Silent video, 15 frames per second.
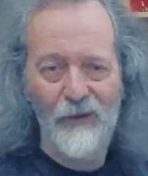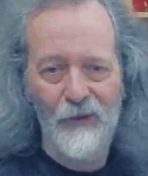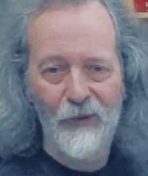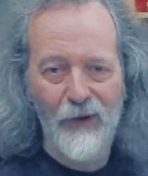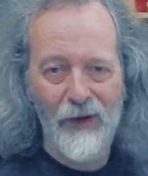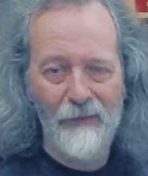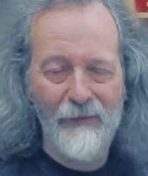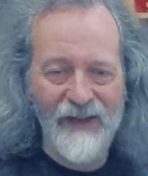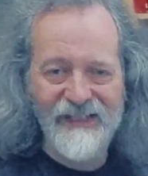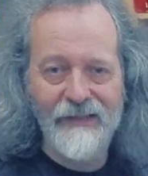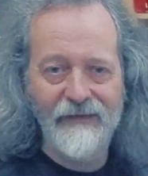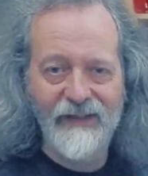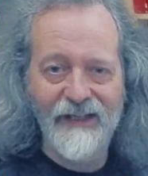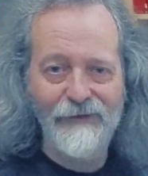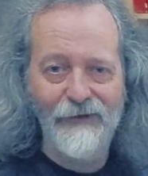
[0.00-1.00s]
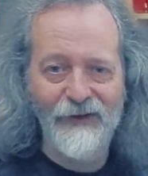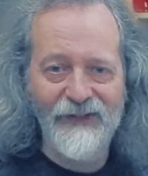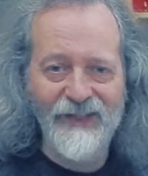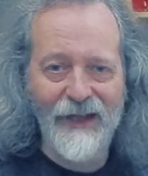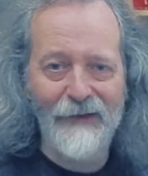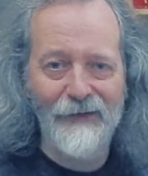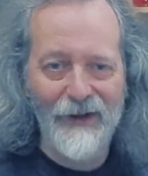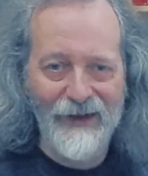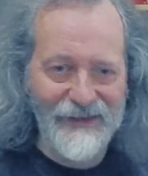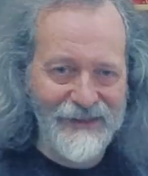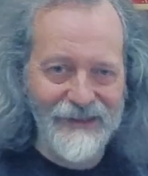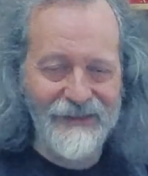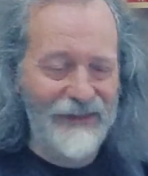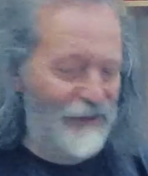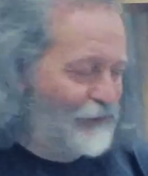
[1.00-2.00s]
what a massively different sound that is,
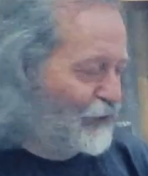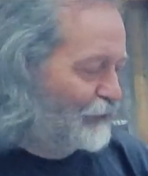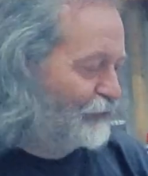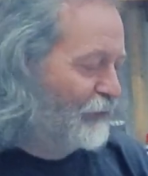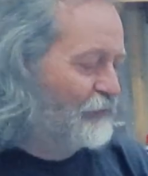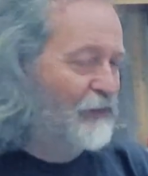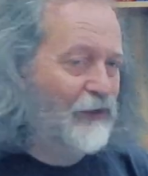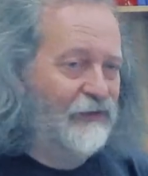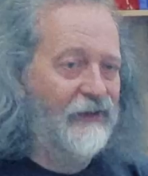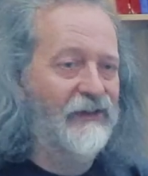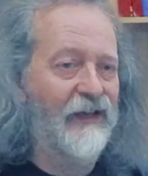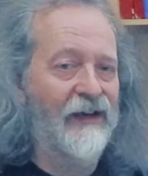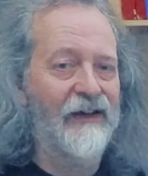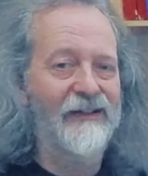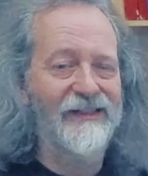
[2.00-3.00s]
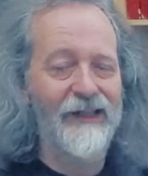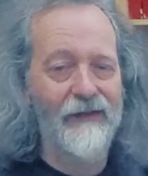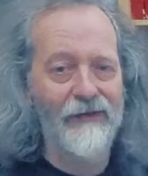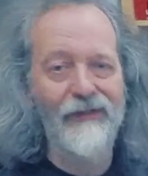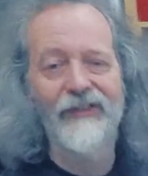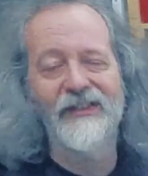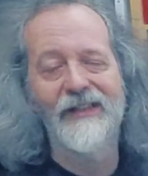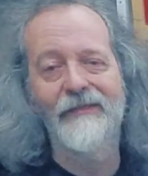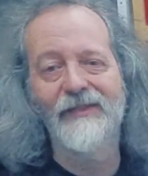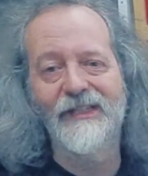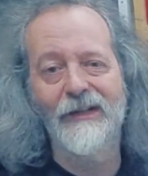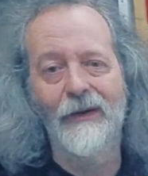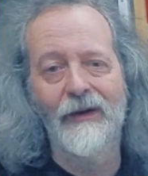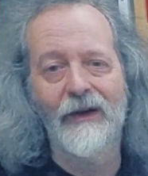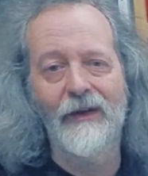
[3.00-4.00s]
isn't it? Just from moving that 7th, a
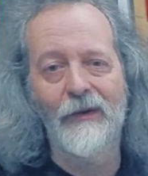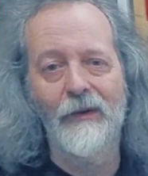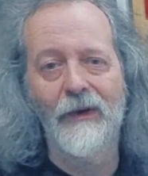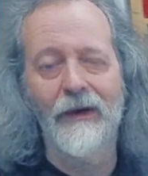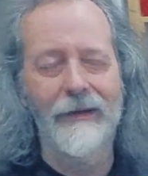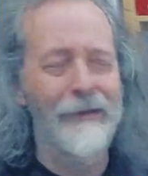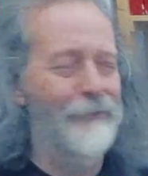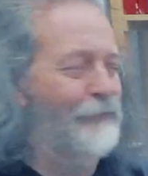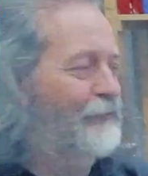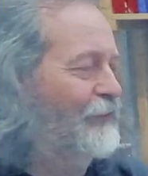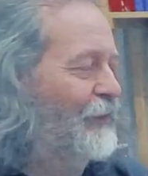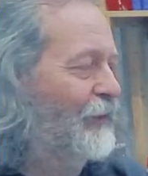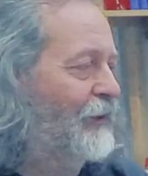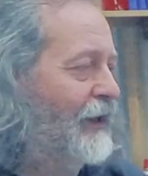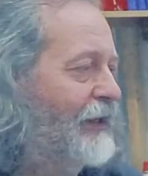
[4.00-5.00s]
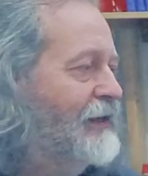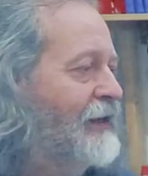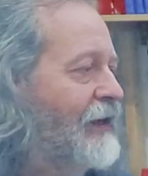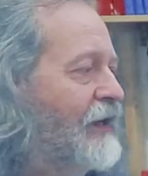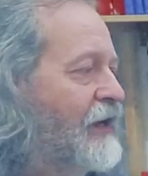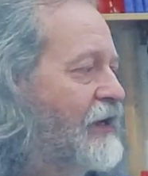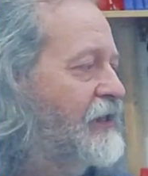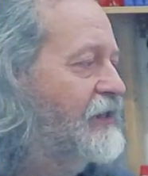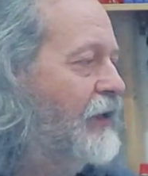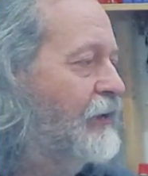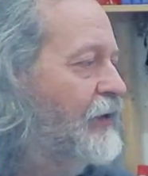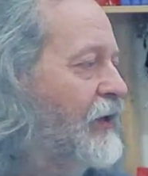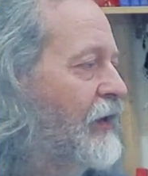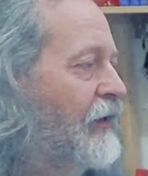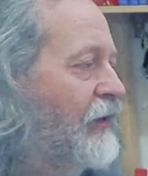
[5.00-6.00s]
semitone either way. Okay,
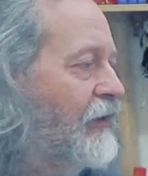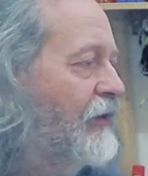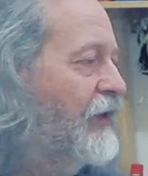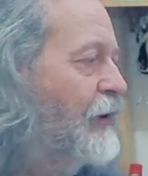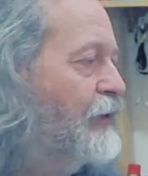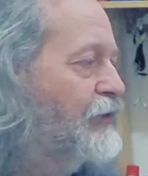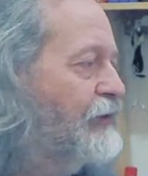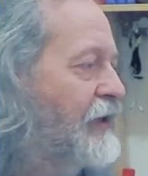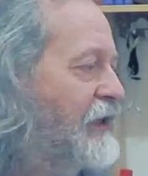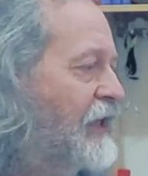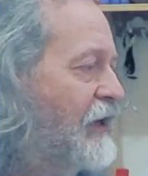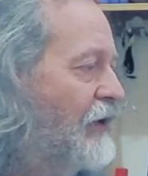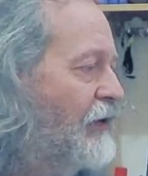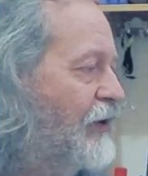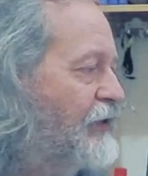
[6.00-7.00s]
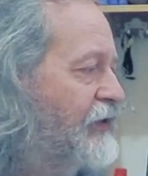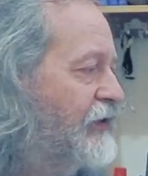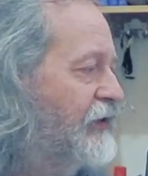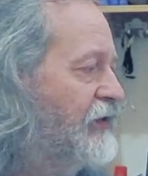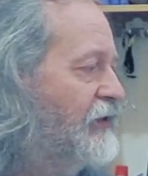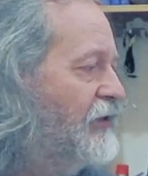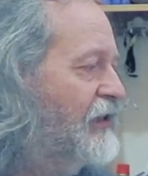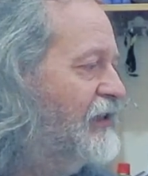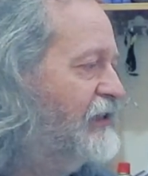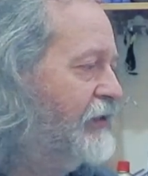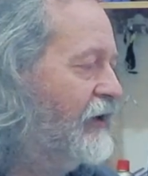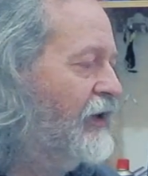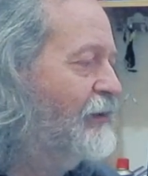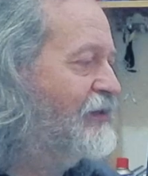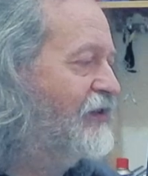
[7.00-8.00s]
so those really are our two
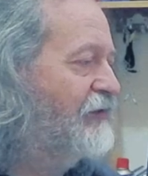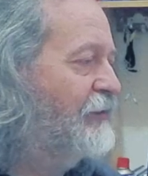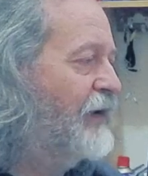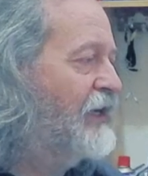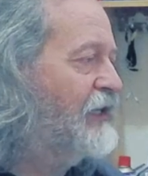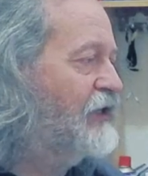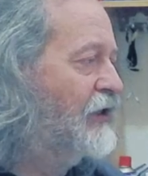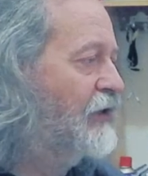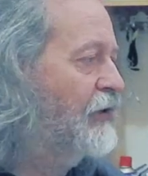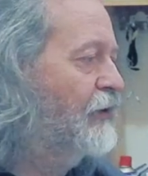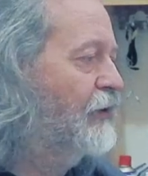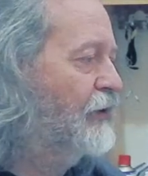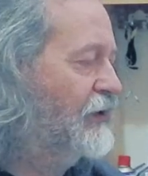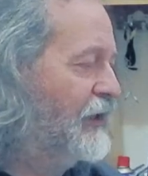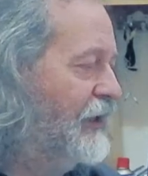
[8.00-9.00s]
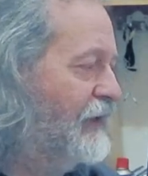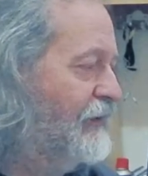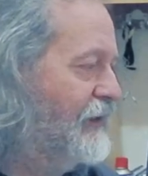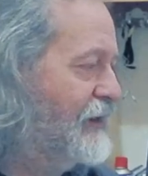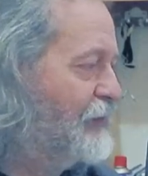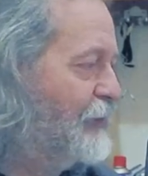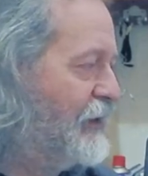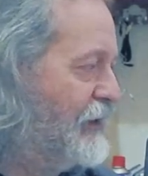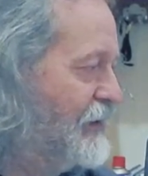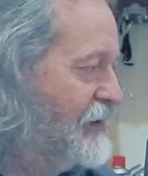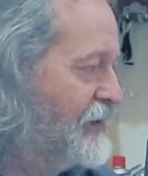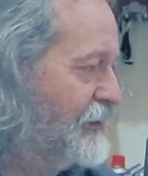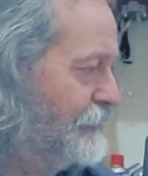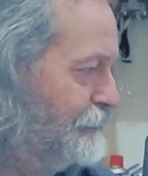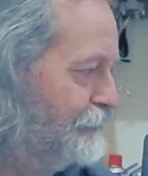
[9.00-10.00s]
types of major chord in this
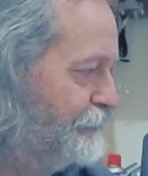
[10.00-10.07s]
piece.